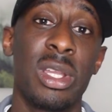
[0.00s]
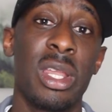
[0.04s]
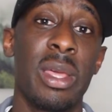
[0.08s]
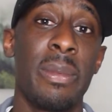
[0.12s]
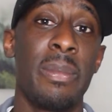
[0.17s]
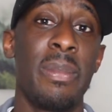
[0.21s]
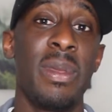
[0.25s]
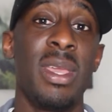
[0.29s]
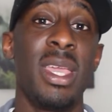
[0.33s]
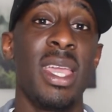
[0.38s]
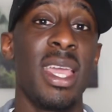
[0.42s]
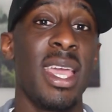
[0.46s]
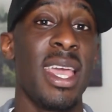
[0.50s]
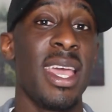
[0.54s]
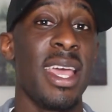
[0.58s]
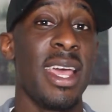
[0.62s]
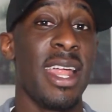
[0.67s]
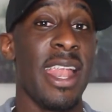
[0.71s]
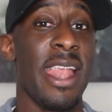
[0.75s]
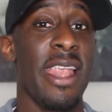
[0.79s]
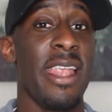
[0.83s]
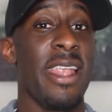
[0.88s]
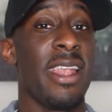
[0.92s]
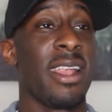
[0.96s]
is going to be
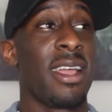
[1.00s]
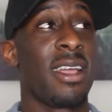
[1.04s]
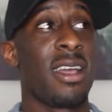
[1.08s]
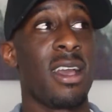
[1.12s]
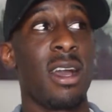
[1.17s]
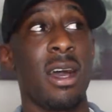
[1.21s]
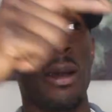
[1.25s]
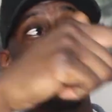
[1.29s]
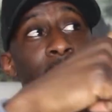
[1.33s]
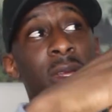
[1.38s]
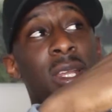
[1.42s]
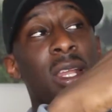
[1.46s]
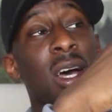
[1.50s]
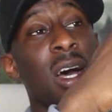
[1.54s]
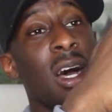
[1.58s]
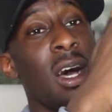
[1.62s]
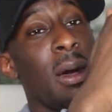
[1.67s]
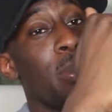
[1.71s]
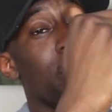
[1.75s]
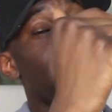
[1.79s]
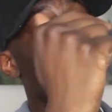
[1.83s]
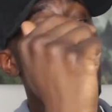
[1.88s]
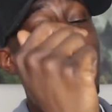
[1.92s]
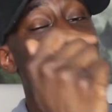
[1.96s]
coming
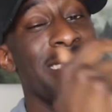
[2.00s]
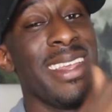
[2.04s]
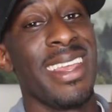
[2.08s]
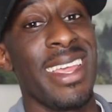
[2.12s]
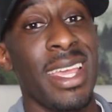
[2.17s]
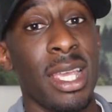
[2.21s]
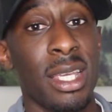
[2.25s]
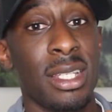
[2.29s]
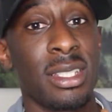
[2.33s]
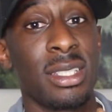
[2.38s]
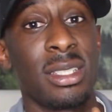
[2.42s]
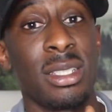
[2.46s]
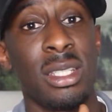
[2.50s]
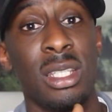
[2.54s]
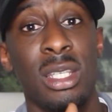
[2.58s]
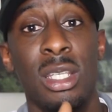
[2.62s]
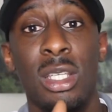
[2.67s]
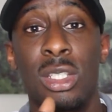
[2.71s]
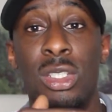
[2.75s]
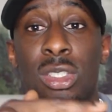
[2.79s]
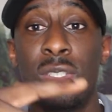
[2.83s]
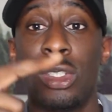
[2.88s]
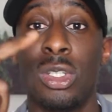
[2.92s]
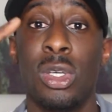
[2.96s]
up next.
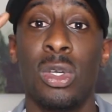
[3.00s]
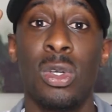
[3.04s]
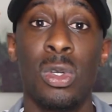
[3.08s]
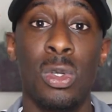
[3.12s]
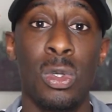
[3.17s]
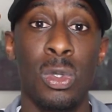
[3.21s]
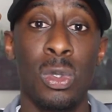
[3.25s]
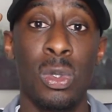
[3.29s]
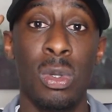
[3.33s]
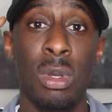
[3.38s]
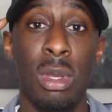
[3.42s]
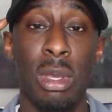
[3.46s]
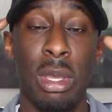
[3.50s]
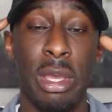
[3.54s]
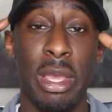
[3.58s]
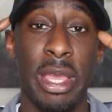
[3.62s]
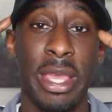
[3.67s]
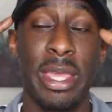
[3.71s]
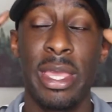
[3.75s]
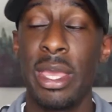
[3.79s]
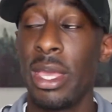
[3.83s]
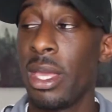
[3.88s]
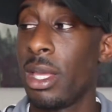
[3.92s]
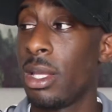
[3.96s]
So
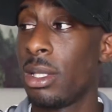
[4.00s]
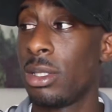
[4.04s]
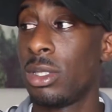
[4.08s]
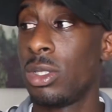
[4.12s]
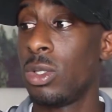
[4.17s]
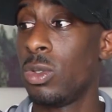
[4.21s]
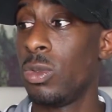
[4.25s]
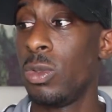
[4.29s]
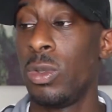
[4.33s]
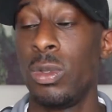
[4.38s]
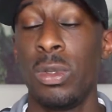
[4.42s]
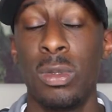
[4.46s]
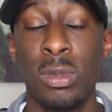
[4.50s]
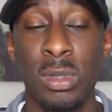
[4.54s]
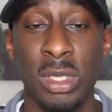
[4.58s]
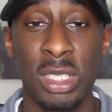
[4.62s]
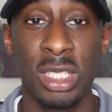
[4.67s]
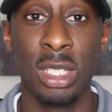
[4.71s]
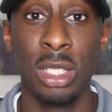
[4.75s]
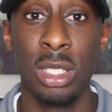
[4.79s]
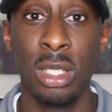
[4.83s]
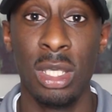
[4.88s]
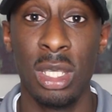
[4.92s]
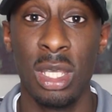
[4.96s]
yeah, so we'll
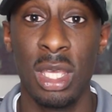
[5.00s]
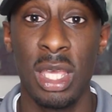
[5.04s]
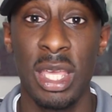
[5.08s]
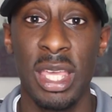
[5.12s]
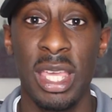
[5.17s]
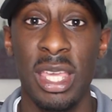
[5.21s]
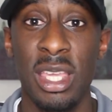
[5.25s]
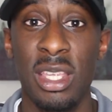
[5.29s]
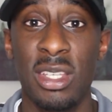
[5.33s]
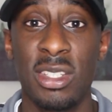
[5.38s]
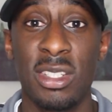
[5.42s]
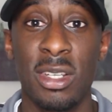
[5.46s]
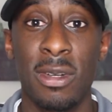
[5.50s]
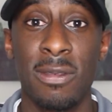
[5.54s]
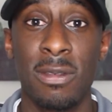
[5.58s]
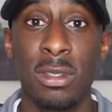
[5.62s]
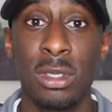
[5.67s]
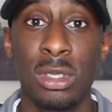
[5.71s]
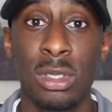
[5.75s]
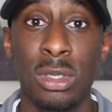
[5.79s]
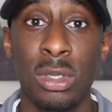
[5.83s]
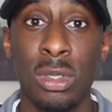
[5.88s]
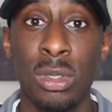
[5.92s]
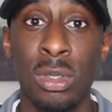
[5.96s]
see each
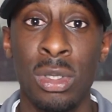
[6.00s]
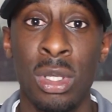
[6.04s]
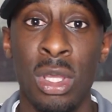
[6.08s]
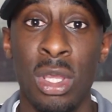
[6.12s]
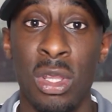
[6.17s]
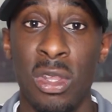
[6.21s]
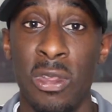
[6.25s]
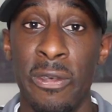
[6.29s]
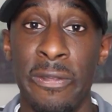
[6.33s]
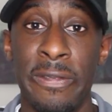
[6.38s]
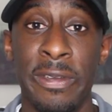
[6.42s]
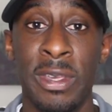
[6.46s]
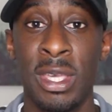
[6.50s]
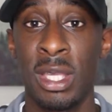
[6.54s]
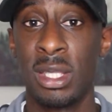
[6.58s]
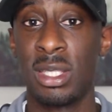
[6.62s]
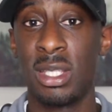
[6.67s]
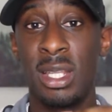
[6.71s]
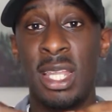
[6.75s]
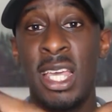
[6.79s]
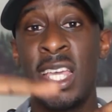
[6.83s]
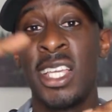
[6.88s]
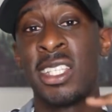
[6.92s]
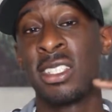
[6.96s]
other soon. Don't forget
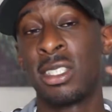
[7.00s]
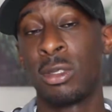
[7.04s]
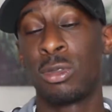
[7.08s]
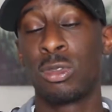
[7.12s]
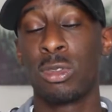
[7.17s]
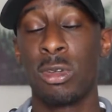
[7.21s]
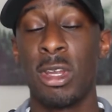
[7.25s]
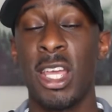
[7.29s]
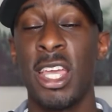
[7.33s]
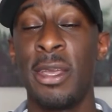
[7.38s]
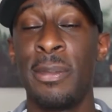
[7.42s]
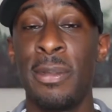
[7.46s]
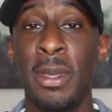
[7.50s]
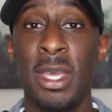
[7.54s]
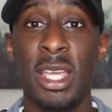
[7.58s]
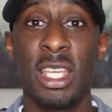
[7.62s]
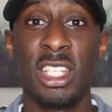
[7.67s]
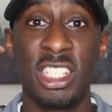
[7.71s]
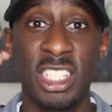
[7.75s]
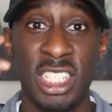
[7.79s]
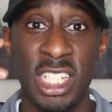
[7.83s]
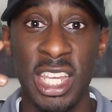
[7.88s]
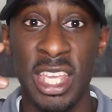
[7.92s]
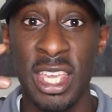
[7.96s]
to like, subscribe,
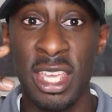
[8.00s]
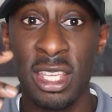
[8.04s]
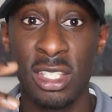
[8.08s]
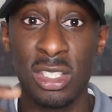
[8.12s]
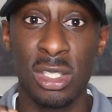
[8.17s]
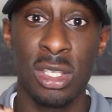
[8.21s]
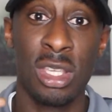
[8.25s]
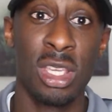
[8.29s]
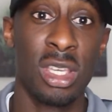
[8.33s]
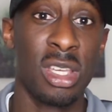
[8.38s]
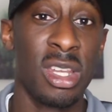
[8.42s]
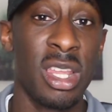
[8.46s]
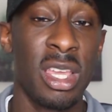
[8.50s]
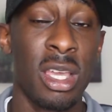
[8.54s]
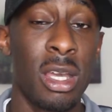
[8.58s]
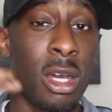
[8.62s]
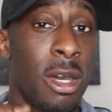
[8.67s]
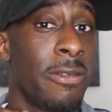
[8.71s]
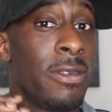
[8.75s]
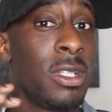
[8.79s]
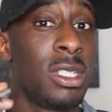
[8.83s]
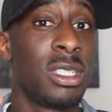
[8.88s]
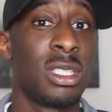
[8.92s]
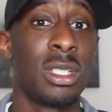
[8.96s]
share so you can
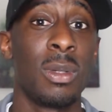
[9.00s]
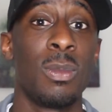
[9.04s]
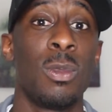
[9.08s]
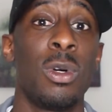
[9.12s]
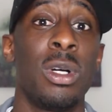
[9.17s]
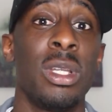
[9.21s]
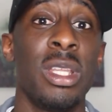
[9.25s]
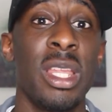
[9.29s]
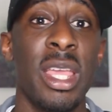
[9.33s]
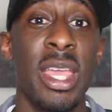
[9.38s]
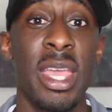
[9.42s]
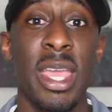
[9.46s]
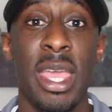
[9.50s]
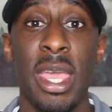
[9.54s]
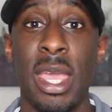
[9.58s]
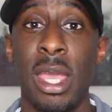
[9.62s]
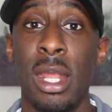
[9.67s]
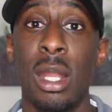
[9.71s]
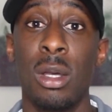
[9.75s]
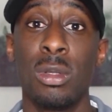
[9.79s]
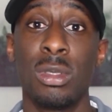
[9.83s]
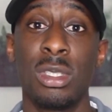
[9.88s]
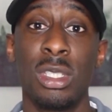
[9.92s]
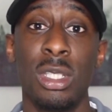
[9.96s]
encourage someone
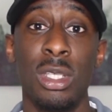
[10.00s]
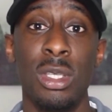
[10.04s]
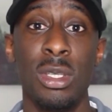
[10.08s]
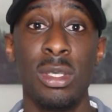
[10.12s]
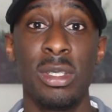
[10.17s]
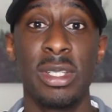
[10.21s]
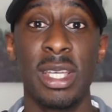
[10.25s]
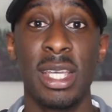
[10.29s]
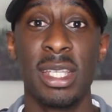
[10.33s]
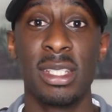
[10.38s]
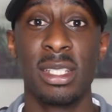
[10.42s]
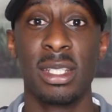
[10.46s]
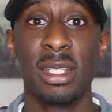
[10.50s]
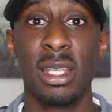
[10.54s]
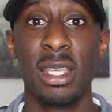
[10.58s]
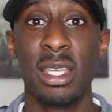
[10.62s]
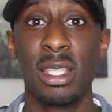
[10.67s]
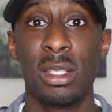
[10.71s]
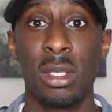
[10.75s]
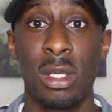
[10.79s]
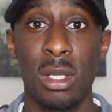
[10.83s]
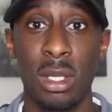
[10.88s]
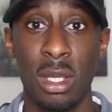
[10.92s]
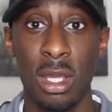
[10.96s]
and I'll see you guys
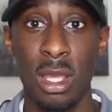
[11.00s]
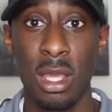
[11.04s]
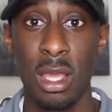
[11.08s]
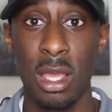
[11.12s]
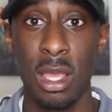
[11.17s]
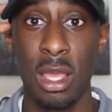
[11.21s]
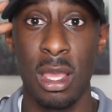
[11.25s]
later.